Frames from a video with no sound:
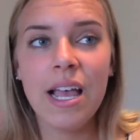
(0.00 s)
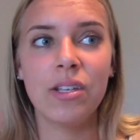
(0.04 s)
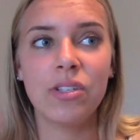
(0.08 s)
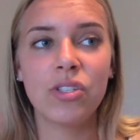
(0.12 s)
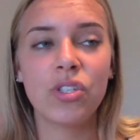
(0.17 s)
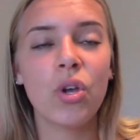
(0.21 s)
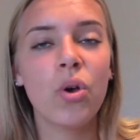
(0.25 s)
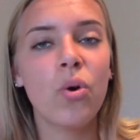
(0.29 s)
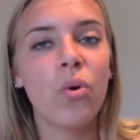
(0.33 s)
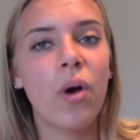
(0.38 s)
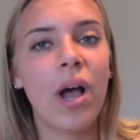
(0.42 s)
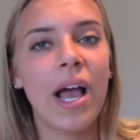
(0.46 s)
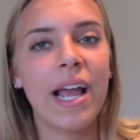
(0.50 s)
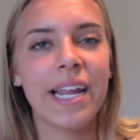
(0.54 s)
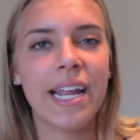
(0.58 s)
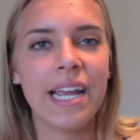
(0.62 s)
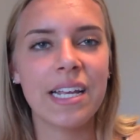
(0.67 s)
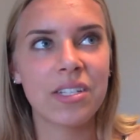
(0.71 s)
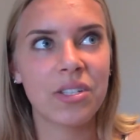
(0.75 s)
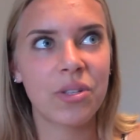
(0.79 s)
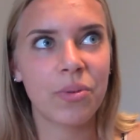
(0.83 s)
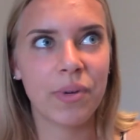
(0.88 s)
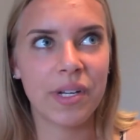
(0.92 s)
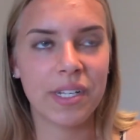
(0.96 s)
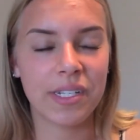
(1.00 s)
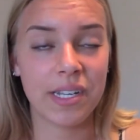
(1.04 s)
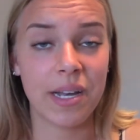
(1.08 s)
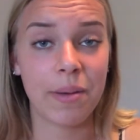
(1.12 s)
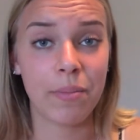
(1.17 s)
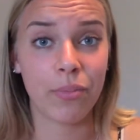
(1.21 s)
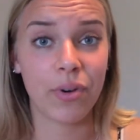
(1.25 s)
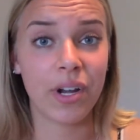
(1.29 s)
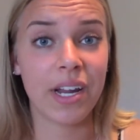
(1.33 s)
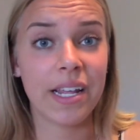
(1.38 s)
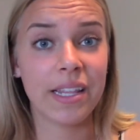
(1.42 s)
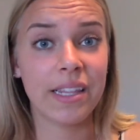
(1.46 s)
So I guess the reason
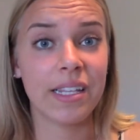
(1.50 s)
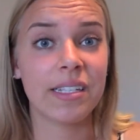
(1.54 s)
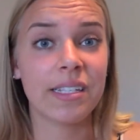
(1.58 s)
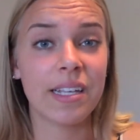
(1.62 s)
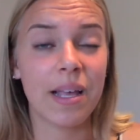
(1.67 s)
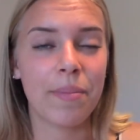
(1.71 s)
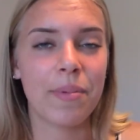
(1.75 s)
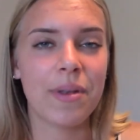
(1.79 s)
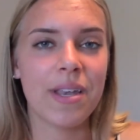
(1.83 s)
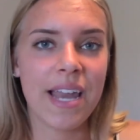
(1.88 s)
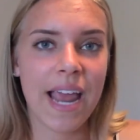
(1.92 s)
I'm bringing this up